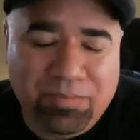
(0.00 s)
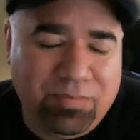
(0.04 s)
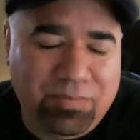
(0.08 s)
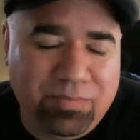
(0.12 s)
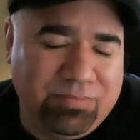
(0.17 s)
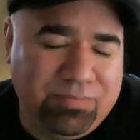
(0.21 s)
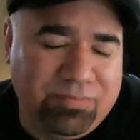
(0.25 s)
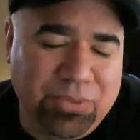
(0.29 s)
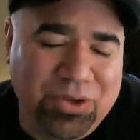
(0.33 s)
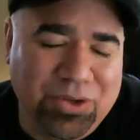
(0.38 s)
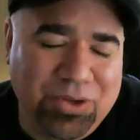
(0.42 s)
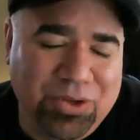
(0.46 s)

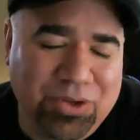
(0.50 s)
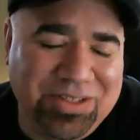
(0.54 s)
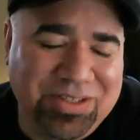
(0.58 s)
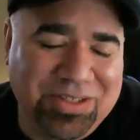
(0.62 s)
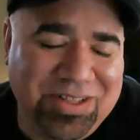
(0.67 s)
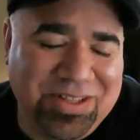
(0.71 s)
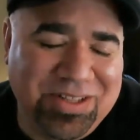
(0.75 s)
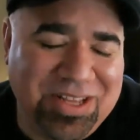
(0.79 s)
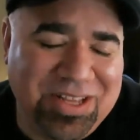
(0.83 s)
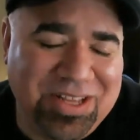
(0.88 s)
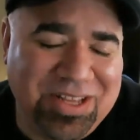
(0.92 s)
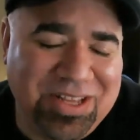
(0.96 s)
beauty's
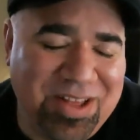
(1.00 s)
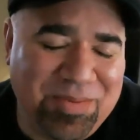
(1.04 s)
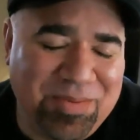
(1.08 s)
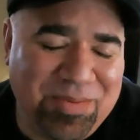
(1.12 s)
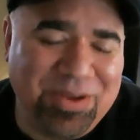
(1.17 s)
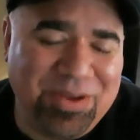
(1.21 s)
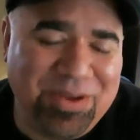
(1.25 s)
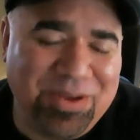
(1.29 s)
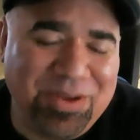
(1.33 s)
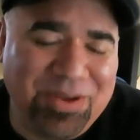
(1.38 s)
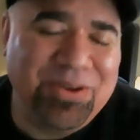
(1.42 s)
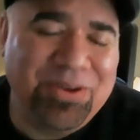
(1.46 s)
in the eye of the
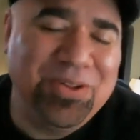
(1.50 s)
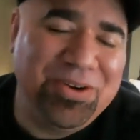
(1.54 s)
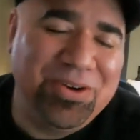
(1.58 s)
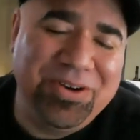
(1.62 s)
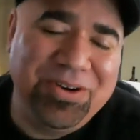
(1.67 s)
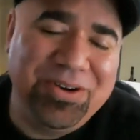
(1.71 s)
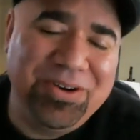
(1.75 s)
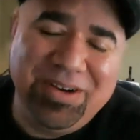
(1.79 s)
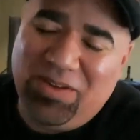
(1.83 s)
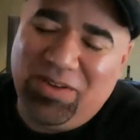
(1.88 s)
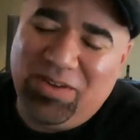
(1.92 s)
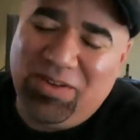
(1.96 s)

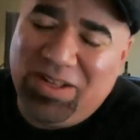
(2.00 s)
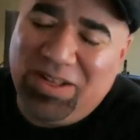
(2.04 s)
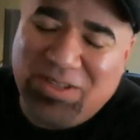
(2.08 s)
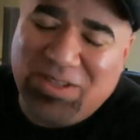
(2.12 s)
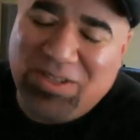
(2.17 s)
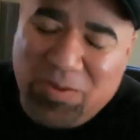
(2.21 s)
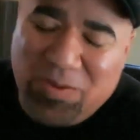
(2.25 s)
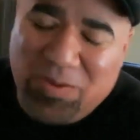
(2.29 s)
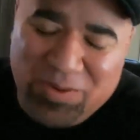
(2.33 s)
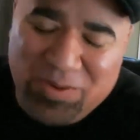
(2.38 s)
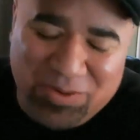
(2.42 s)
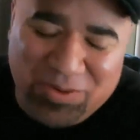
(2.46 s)
beholder. Everything's
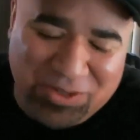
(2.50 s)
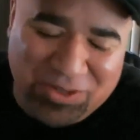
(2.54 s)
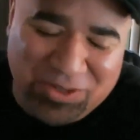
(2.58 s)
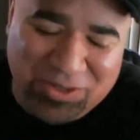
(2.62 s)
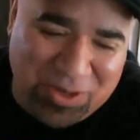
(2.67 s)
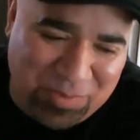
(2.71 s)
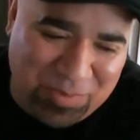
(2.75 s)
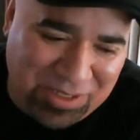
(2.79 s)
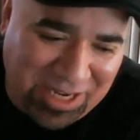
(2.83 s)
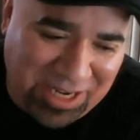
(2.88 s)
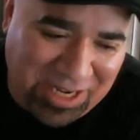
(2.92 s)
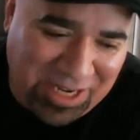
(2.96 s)
open to
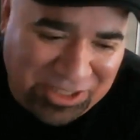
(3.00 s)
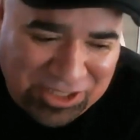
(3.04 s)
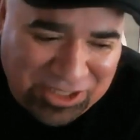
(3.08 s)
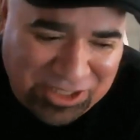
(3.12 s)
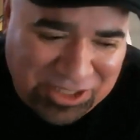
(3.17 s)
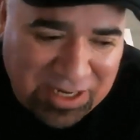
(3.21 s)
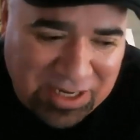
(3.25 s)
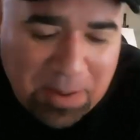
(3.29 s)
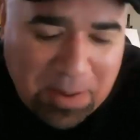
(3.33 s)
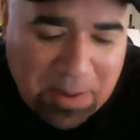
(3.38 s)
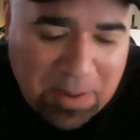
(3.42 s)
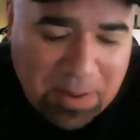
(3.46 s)

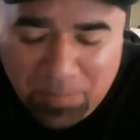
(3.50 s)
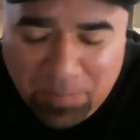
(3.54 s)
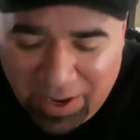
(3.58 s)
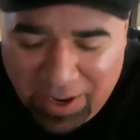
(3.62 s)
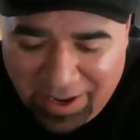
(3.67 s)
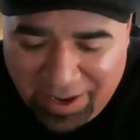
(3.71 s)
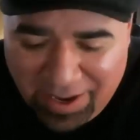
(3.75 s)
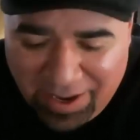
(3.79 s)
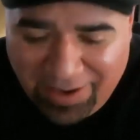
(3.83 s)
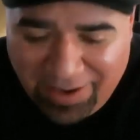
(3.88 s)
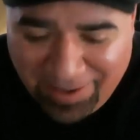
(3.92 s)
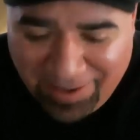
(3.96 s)
interpretation. But